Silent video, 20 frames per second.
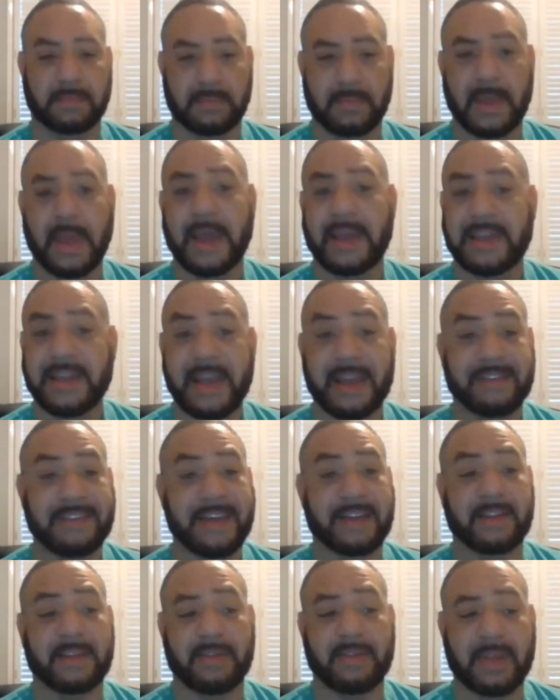Mm-hmm. Yeah,
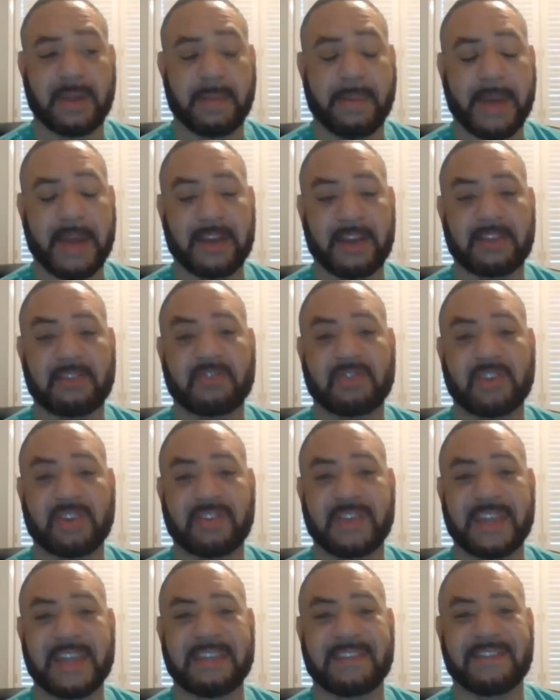exactly. Think about it as
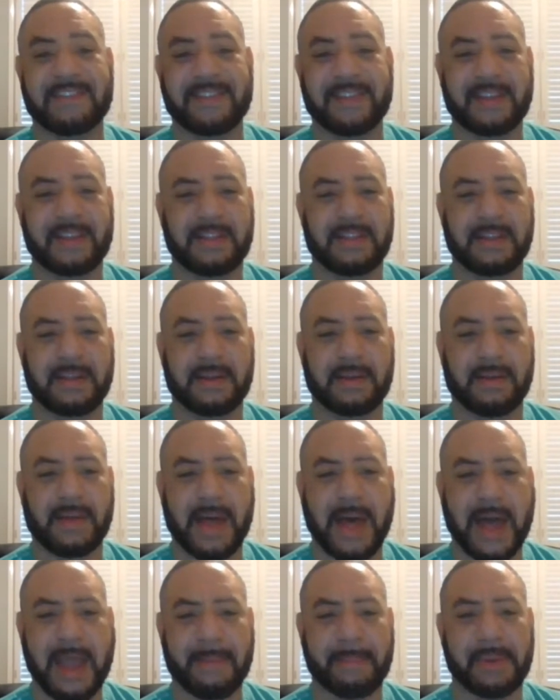it's
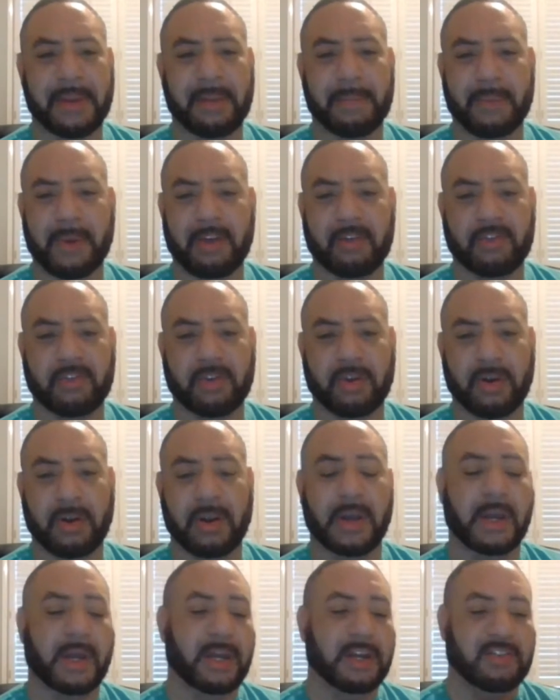the high blood
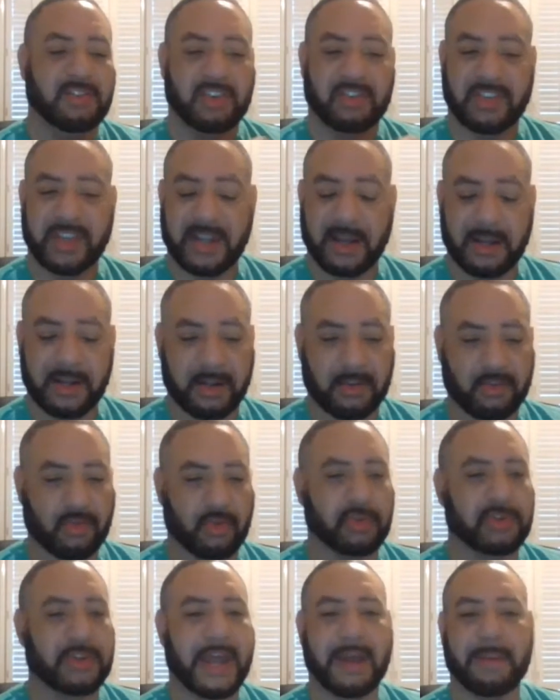pressure, just like
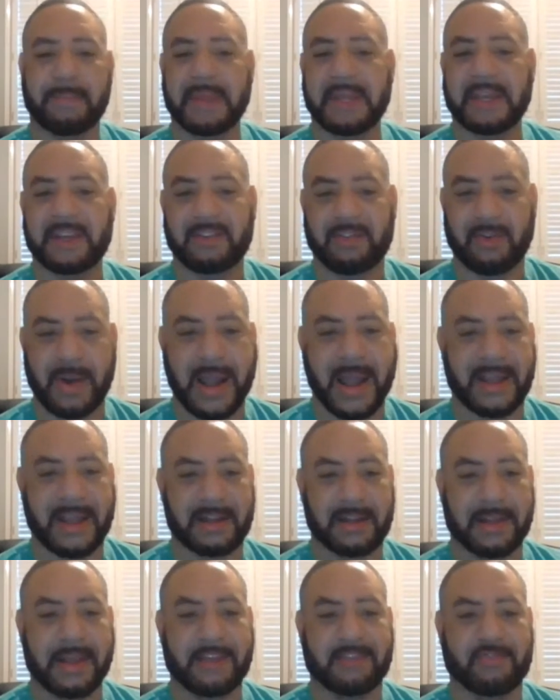uncontrolled diabetes or
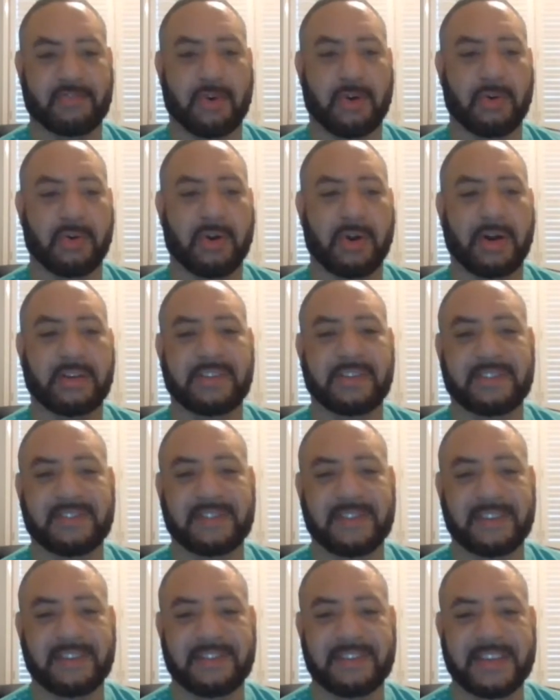high cholesterol,
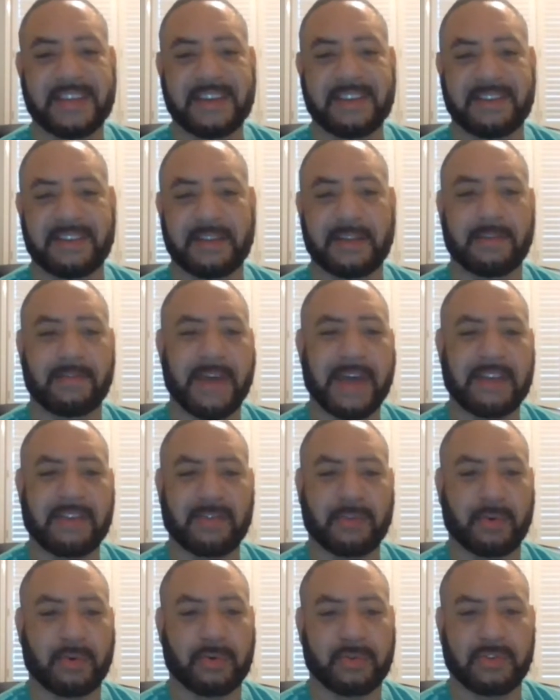causes disease in the
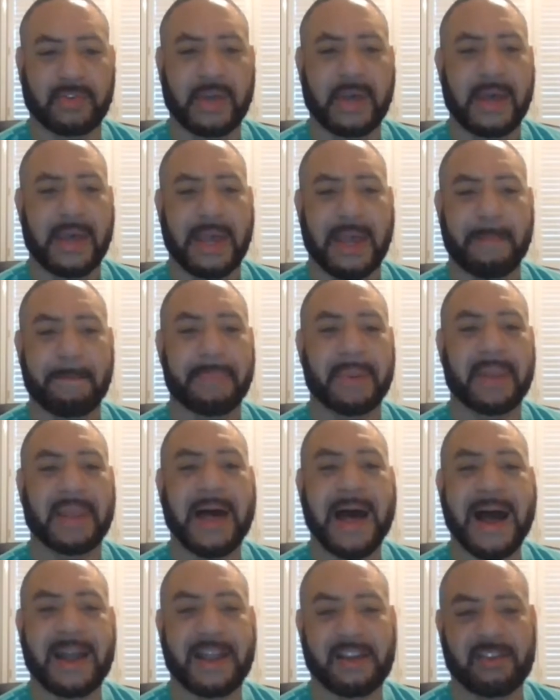vessels and
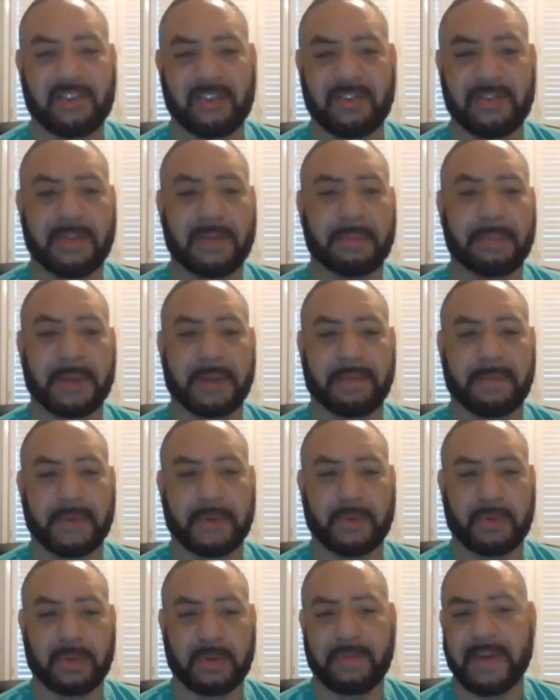blockages of the blood
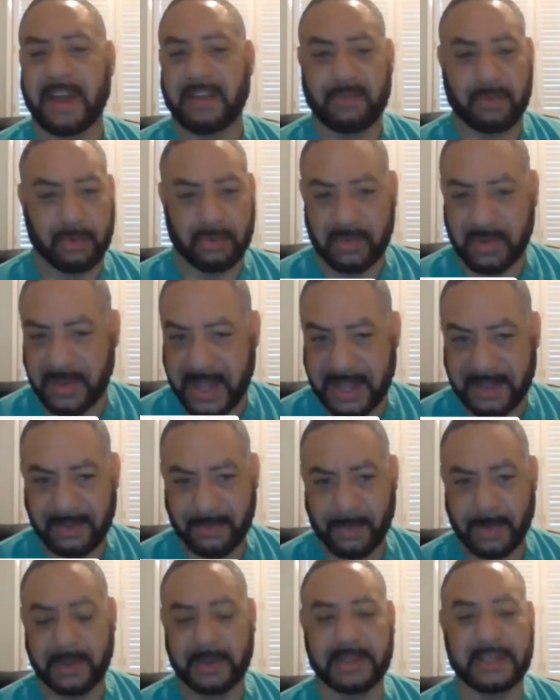flow through the vessels, and
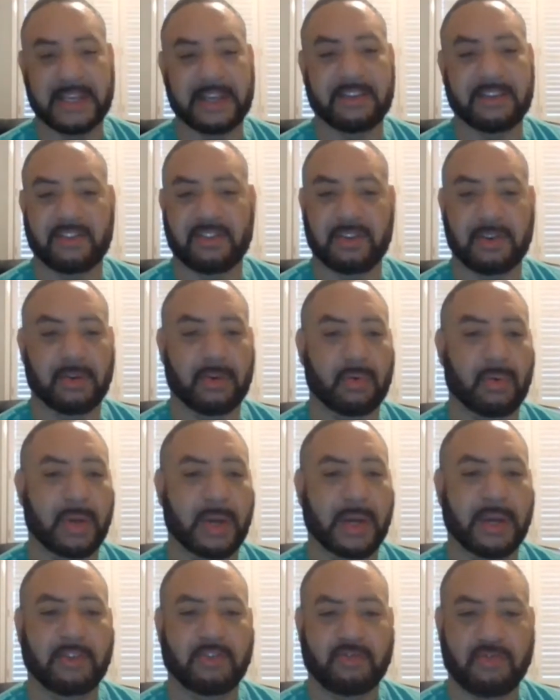that's what leads to
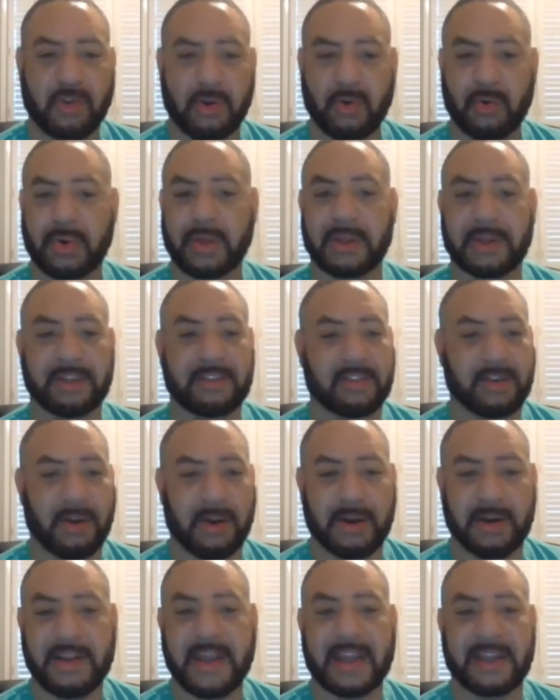stroke and leads to
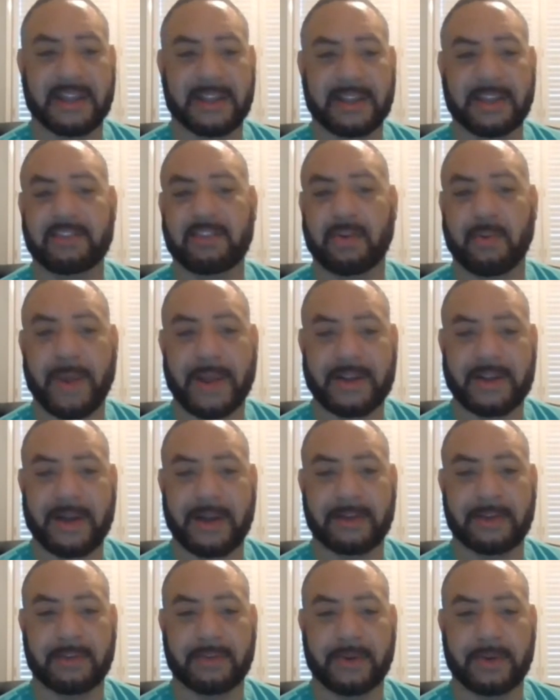heart attack and leads to
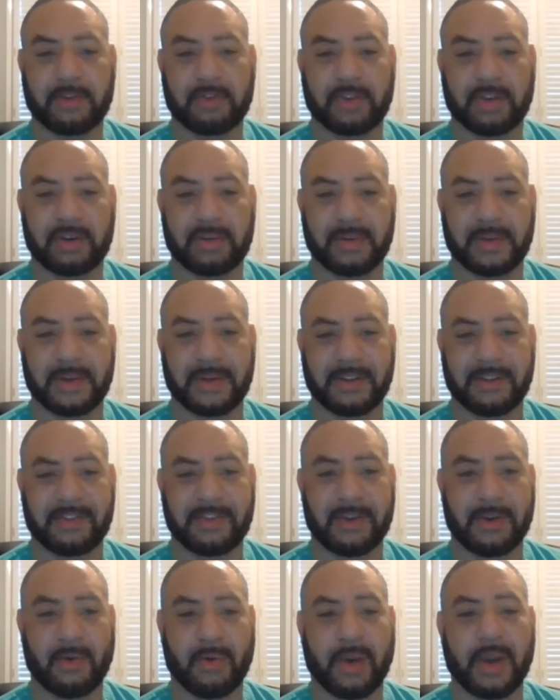erectile dysfunction.
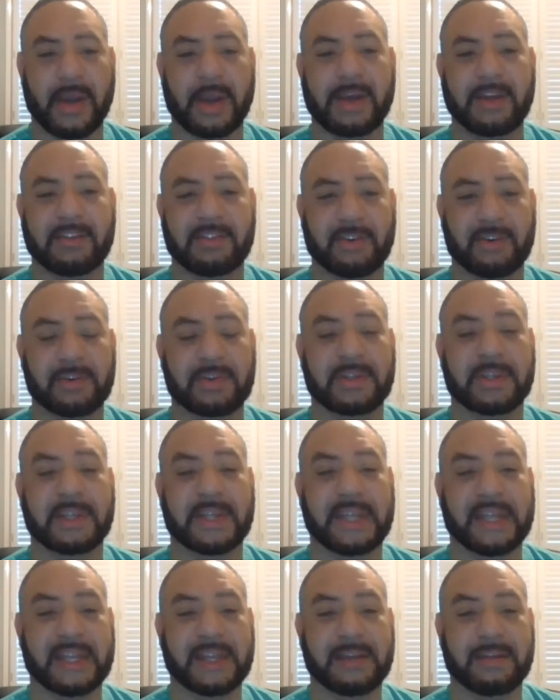So
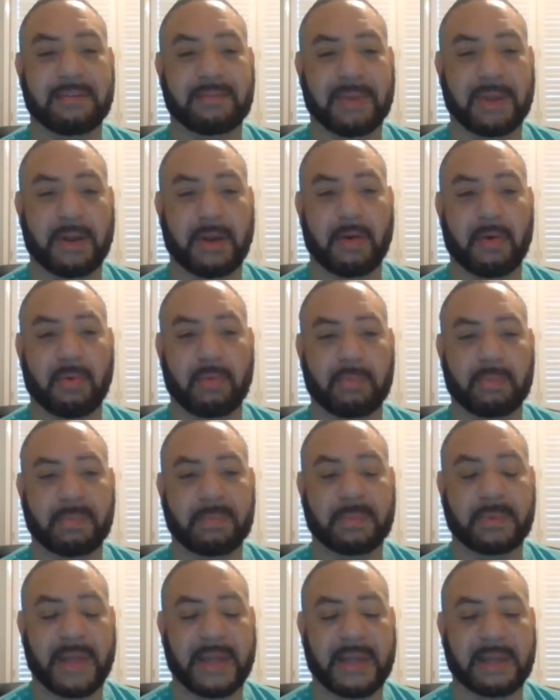certainly,
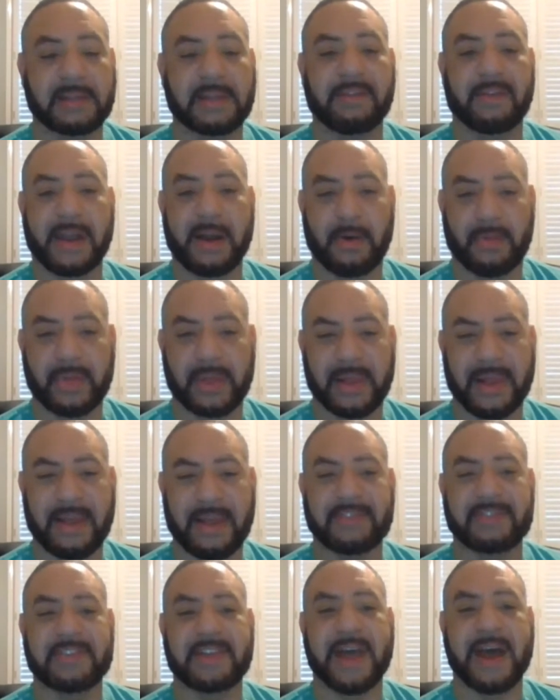like living a healthy
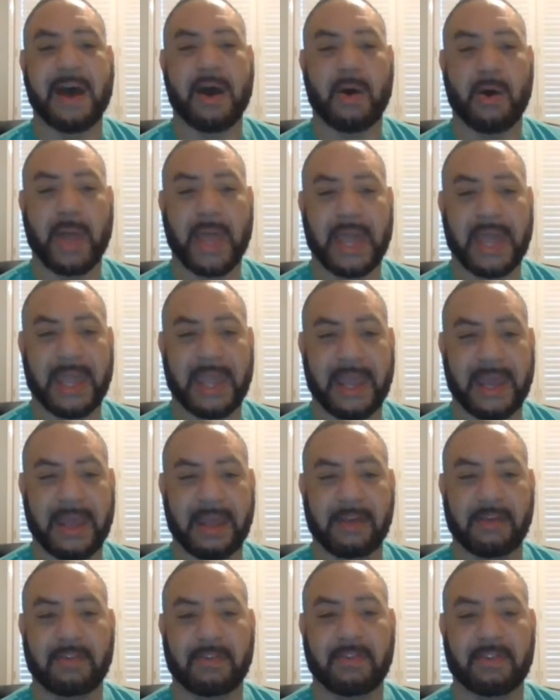lifestyle
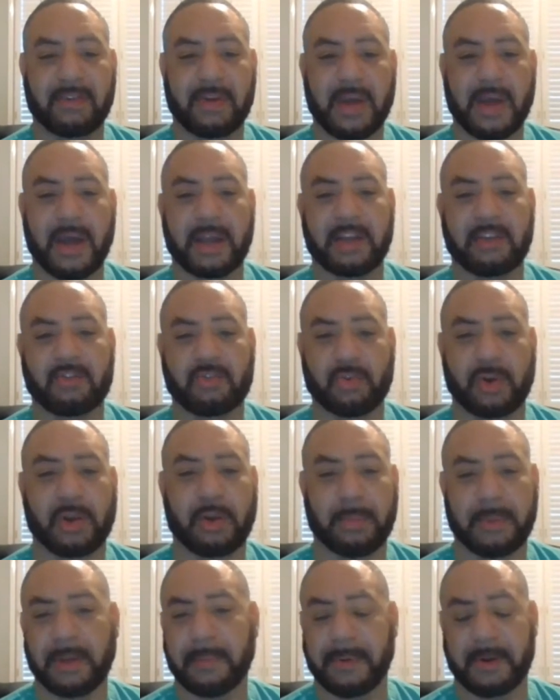and controlling
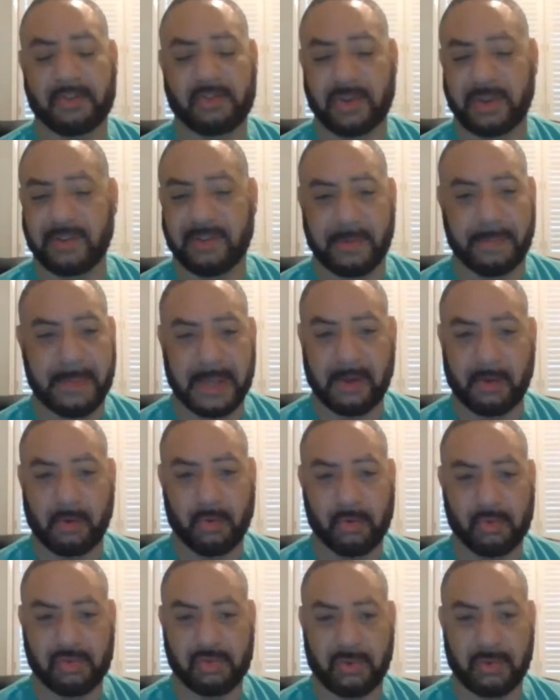your blood pressure ends up being
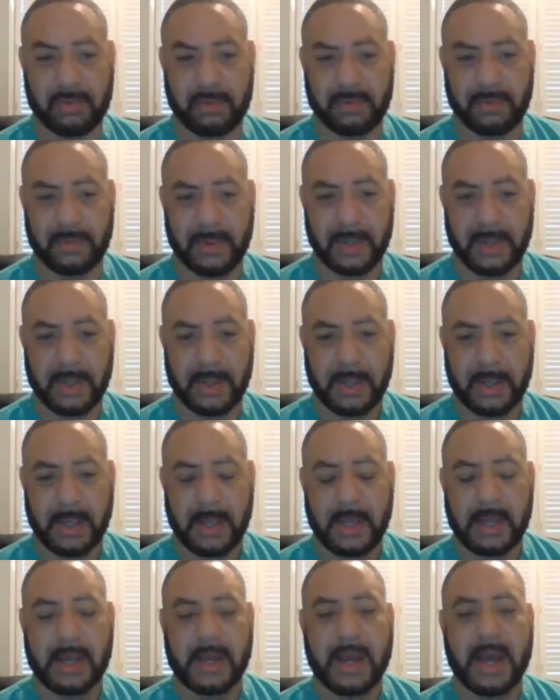crucial.
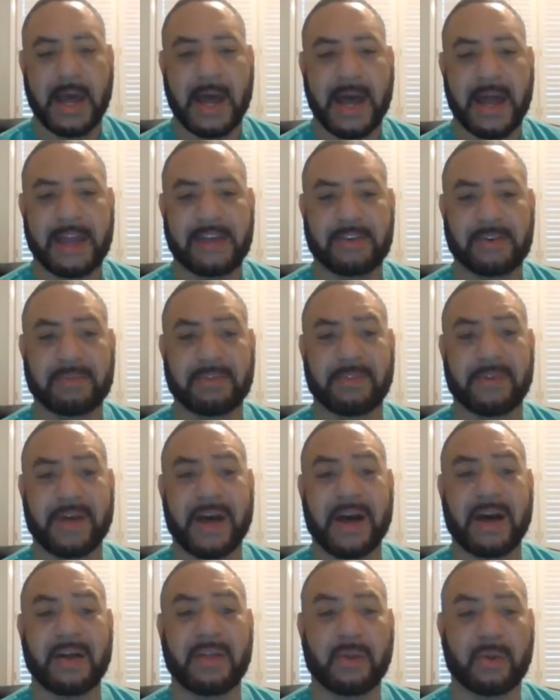In terms of
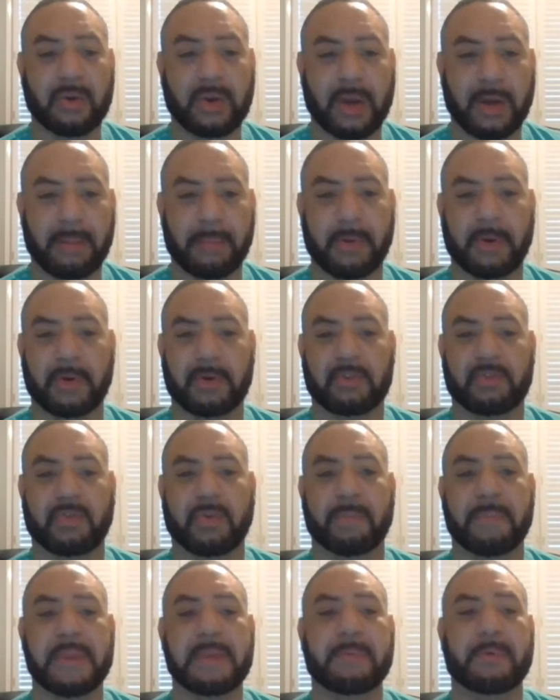other numbers,
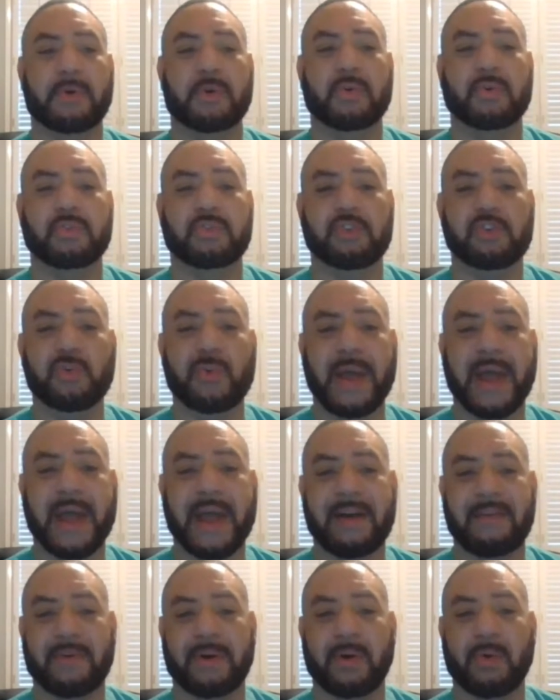for people who do
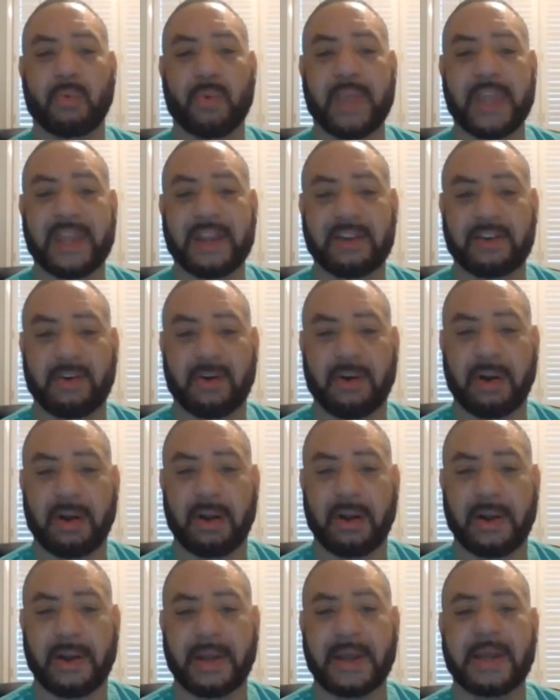have a weakened
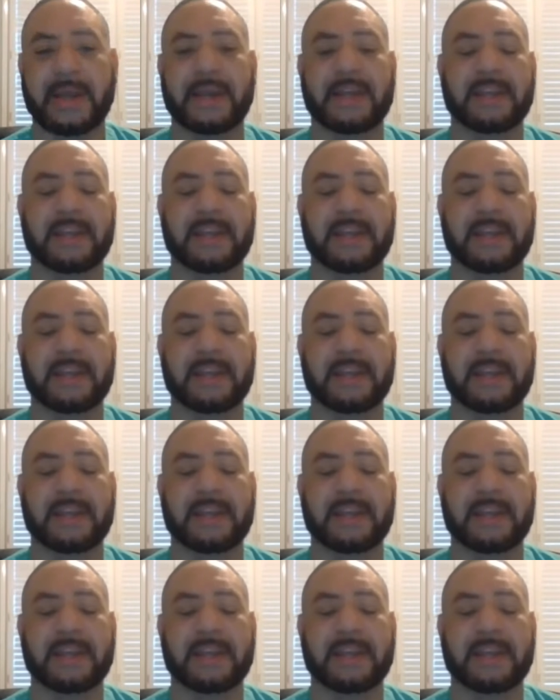heart,